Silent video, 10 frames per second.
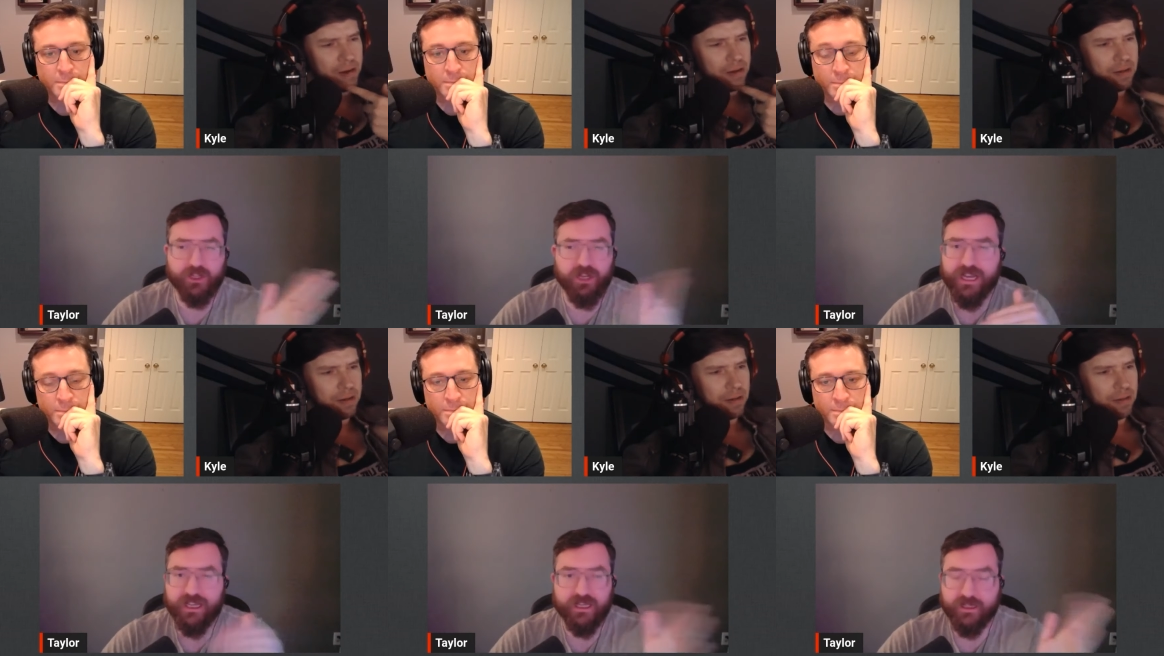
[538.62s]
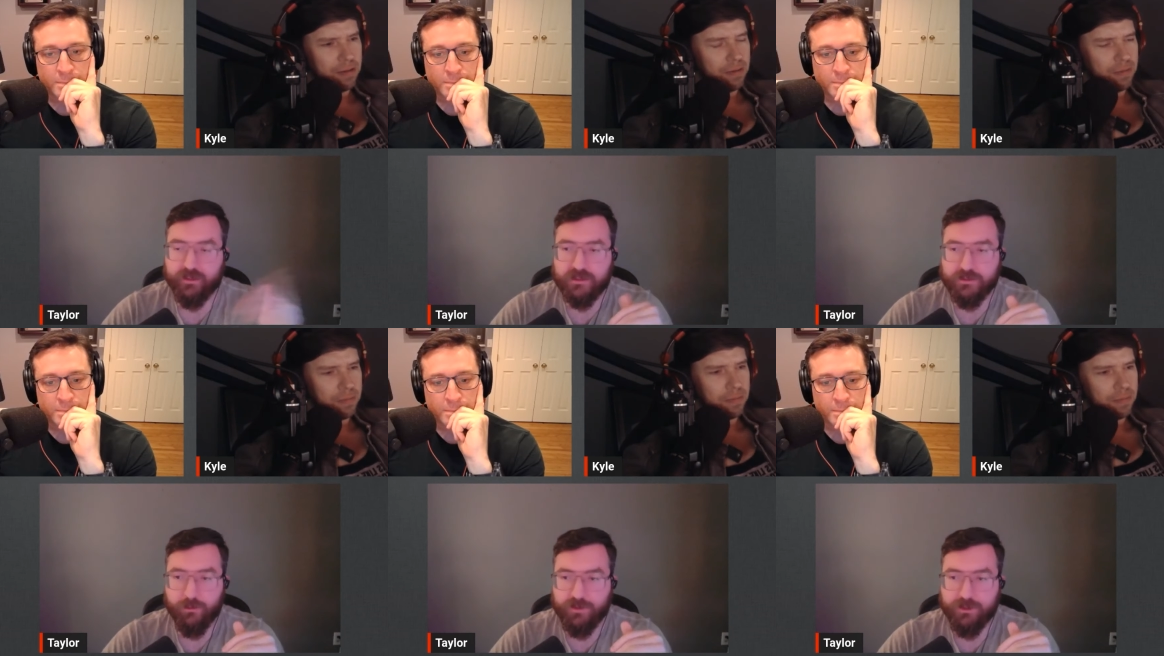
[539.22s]
Speaker 1: you're not going to kill
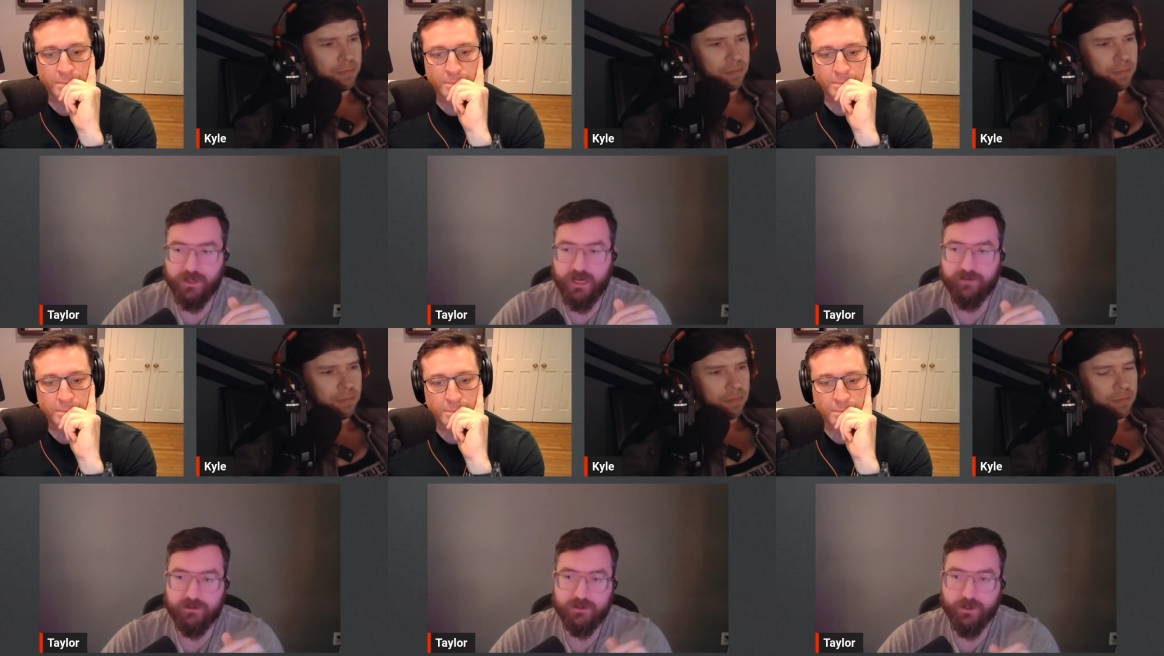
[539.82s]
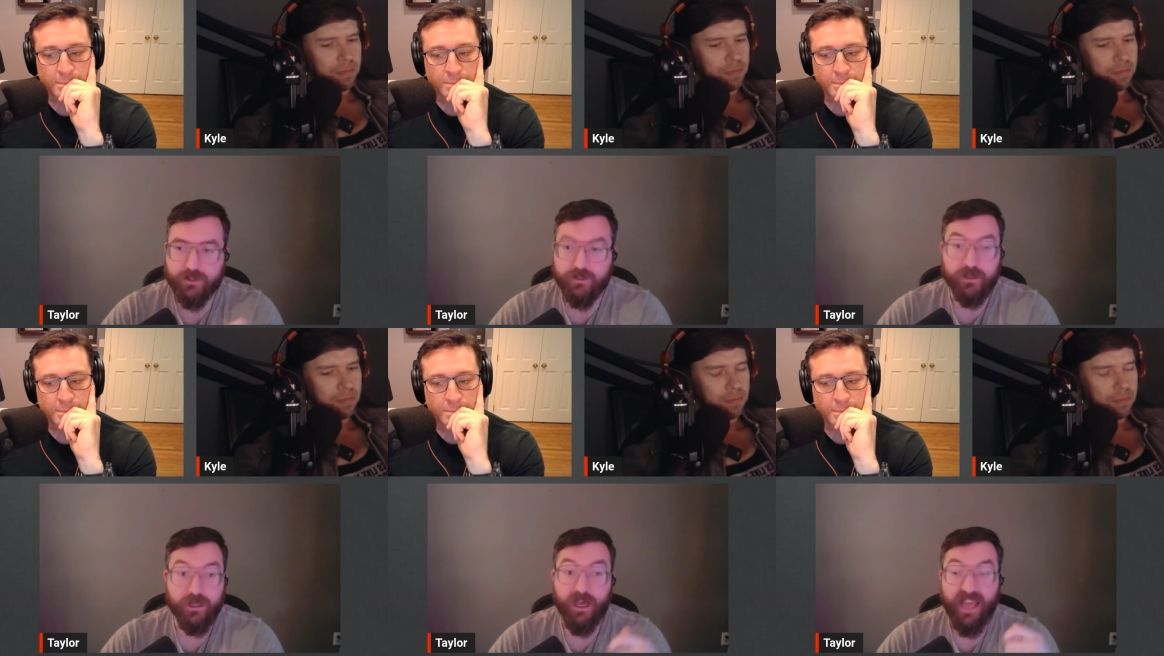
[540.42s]
someone with a driver swing.
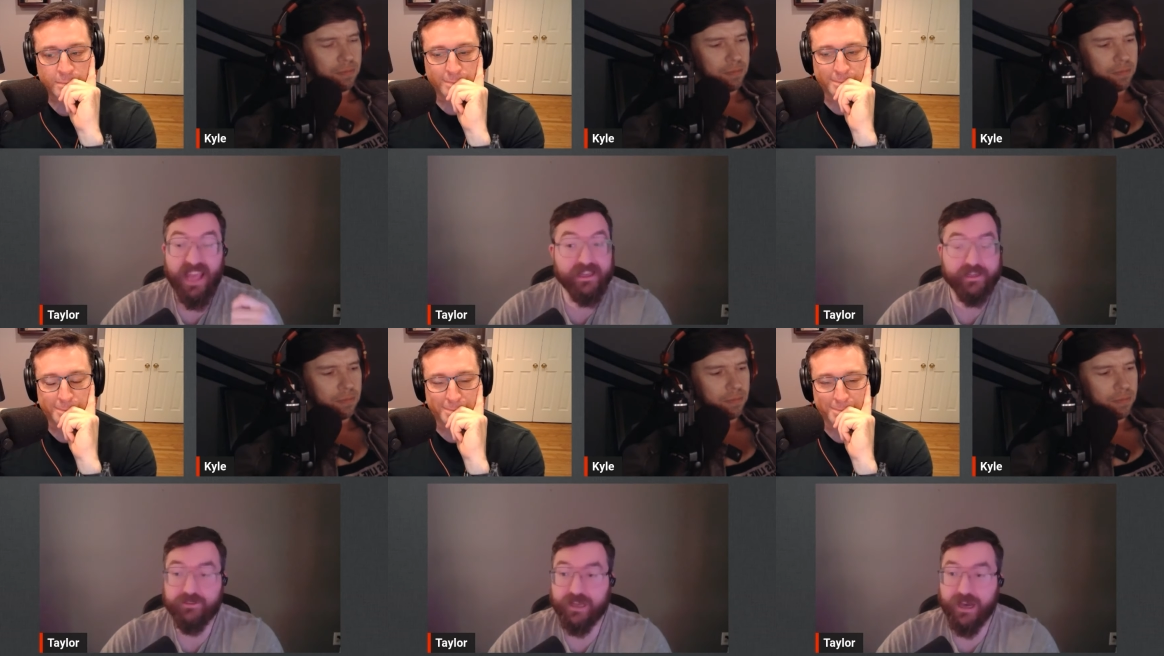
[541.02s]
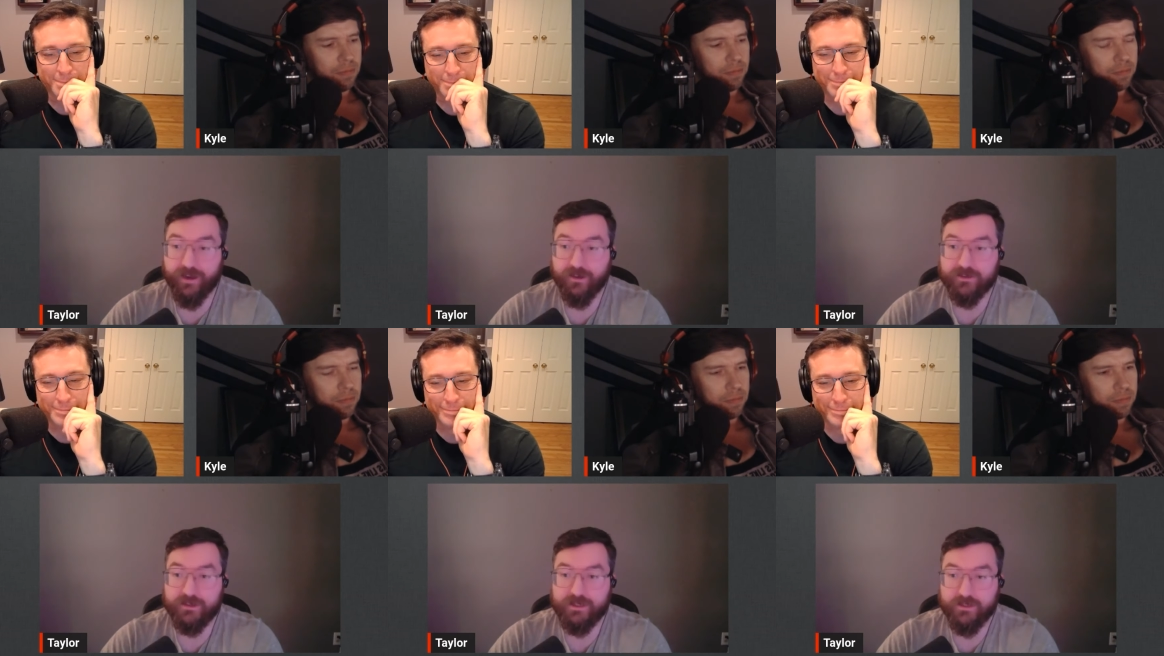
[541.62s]
Any of the
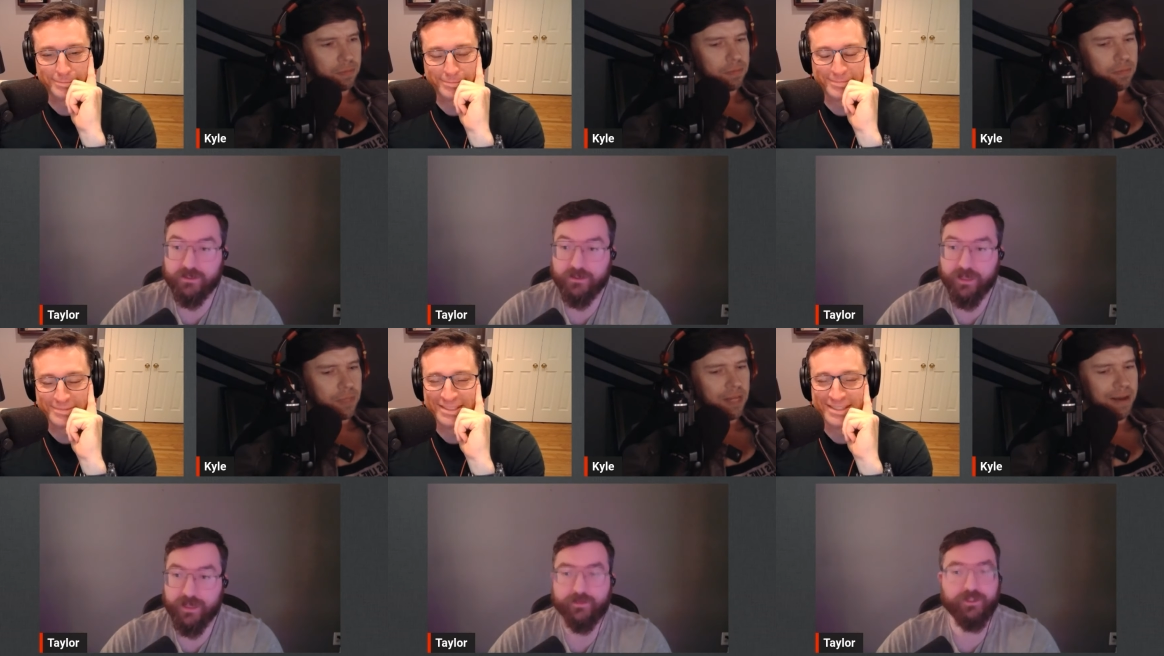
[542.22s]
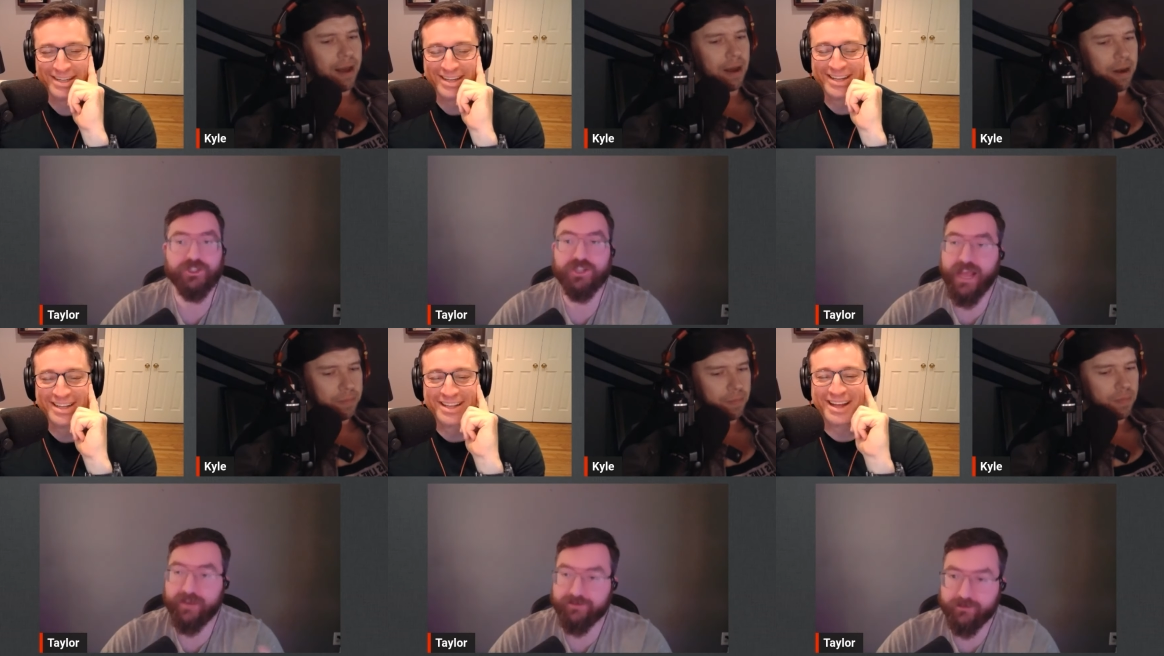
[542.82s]
irons. Like the
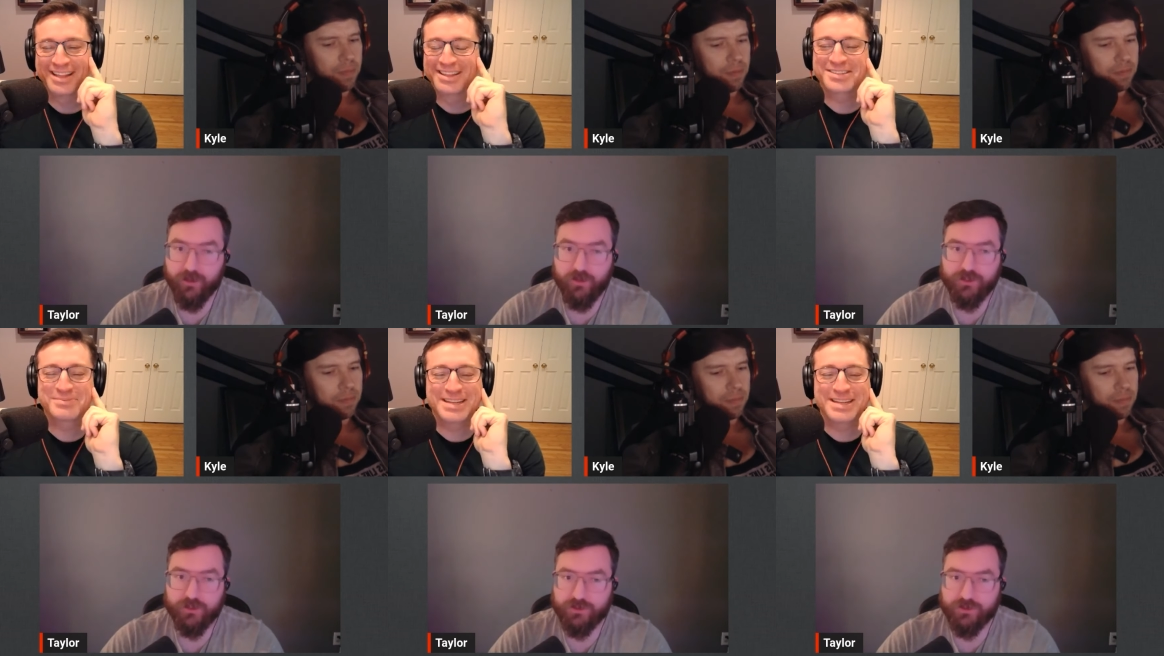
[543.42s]
shaft of those.